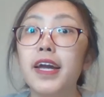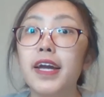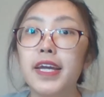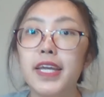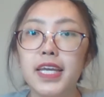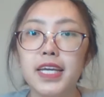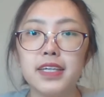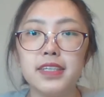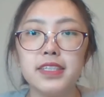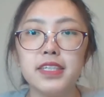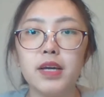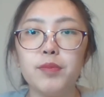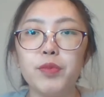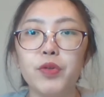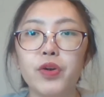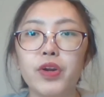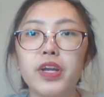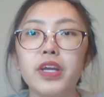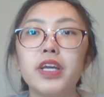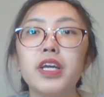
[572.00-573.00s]
In
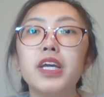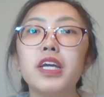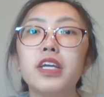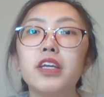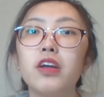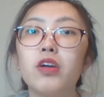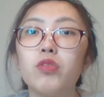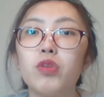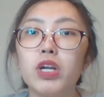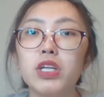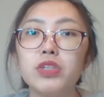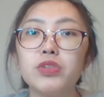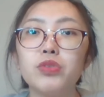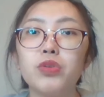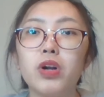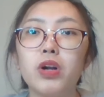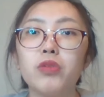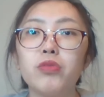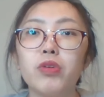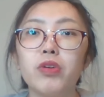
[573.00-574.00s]
summary, your
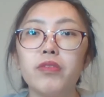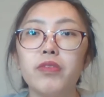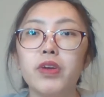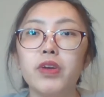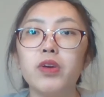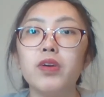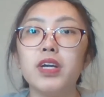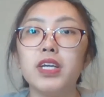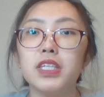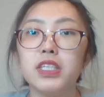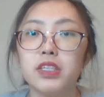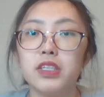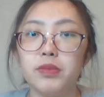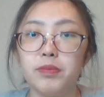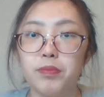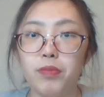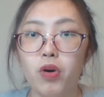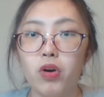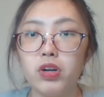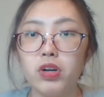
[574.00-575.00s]
restaurant review is
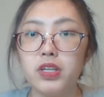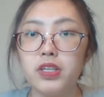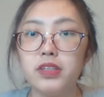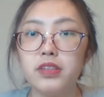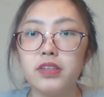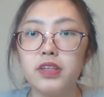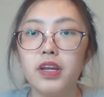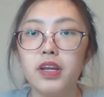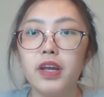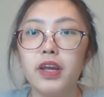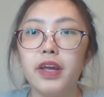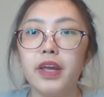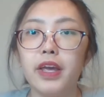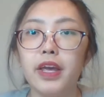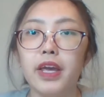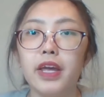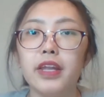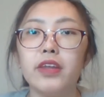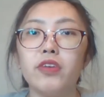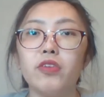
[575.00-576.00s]
important
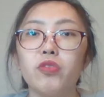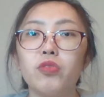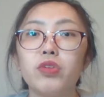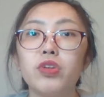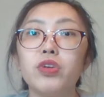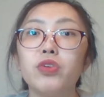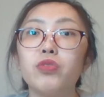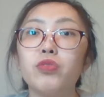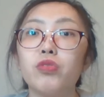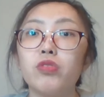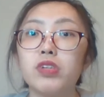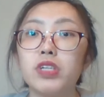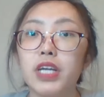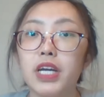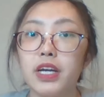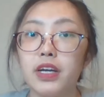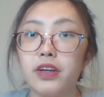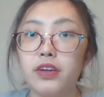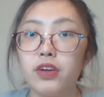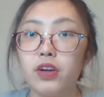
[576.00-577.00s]
and you need to
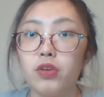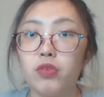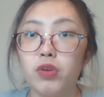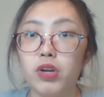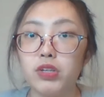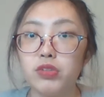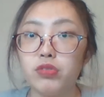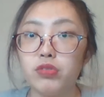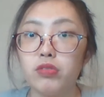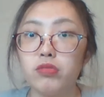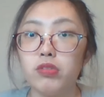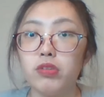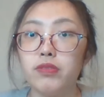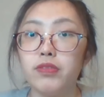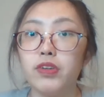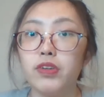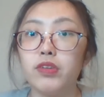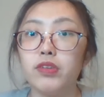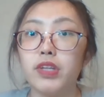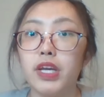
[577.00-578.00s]
check your restaurant
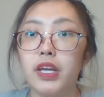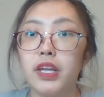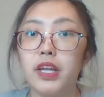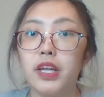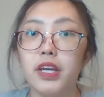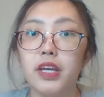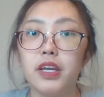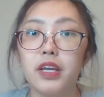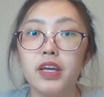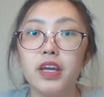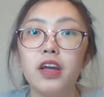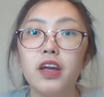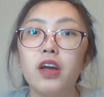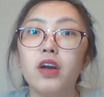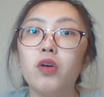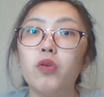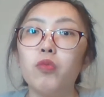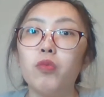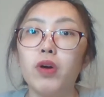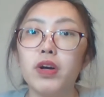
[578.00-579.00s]
review daily.
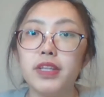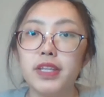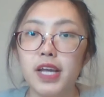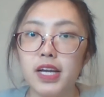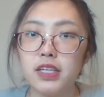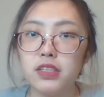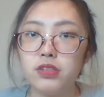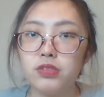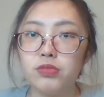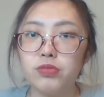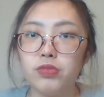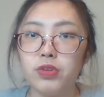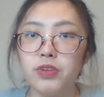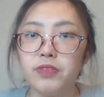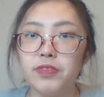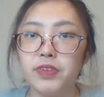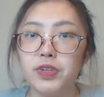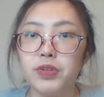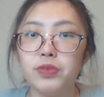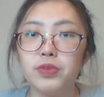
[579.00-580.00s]
One negative
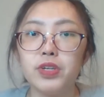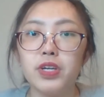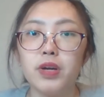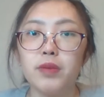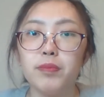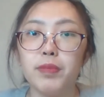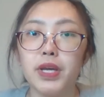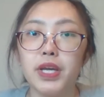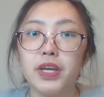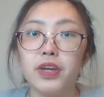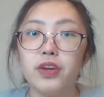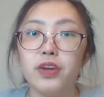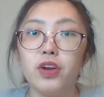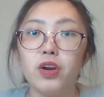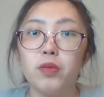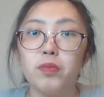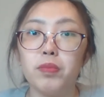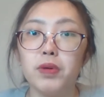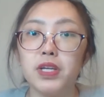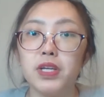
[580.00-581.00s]
review can make
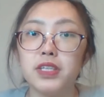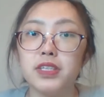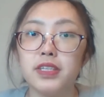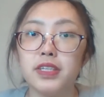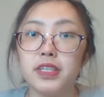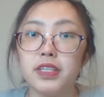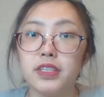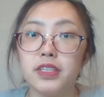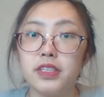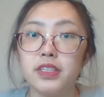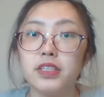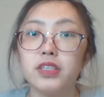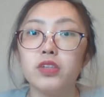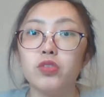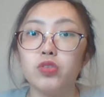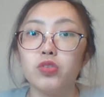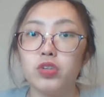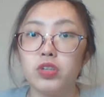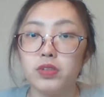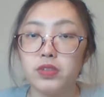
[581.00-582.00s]
your business
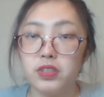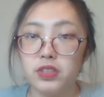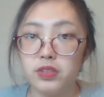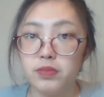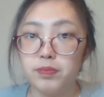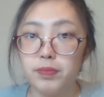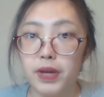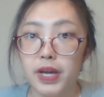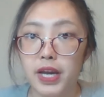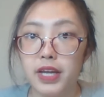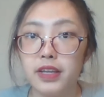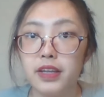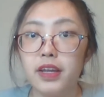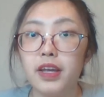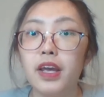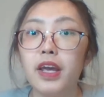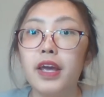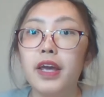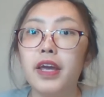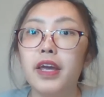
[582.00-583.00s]
look bad,
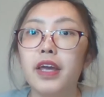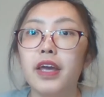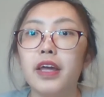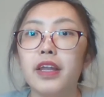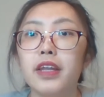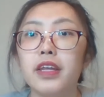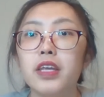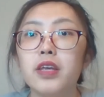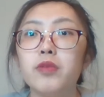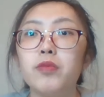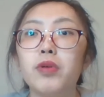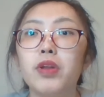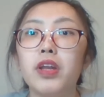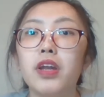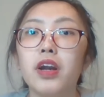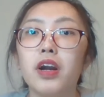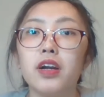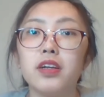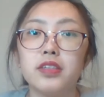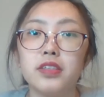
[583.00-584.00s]
and even
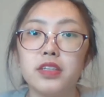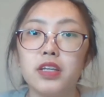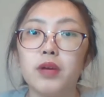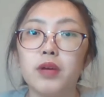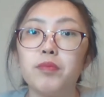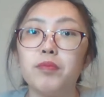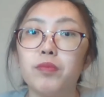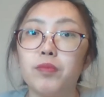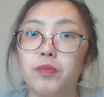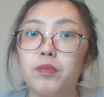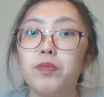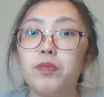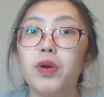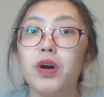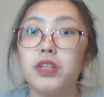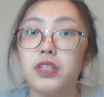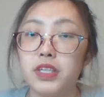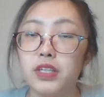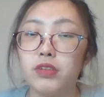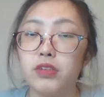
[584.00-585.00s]
there are some
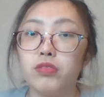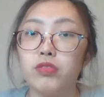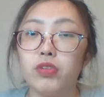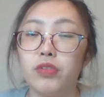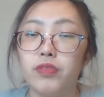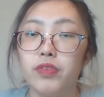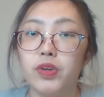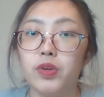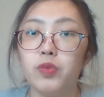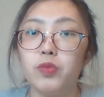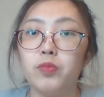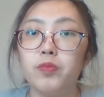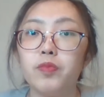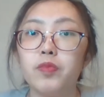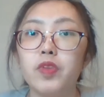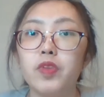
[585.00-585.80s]
positive reviews.